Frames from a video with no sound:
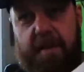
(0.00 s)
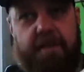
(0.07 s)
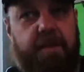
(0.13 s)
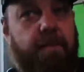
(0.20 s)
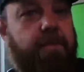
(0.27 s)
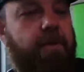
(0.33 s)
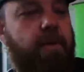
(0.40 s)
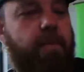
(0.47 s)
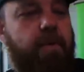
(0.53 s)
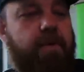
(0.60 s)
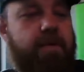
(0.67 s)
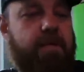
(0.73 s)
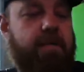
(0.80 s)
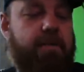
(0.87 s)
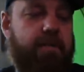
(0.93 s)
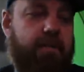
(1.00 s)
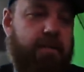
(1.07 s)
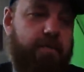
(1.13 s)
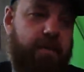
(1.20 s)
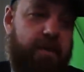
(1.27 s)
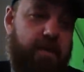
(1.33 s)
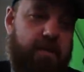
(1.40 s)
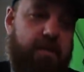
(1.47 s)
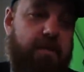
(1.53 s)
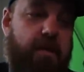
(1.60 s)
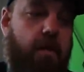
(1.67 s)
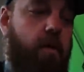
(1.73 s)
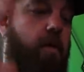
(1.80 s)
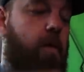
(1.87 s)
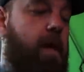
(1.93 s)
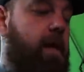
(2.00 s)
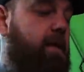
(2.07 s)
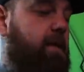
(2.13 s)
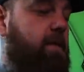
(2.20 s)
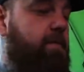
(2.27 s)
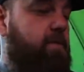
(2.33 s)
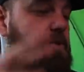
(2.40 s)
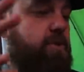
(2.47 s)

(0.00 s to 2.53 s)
I doubled up on these is because of the whole idea of the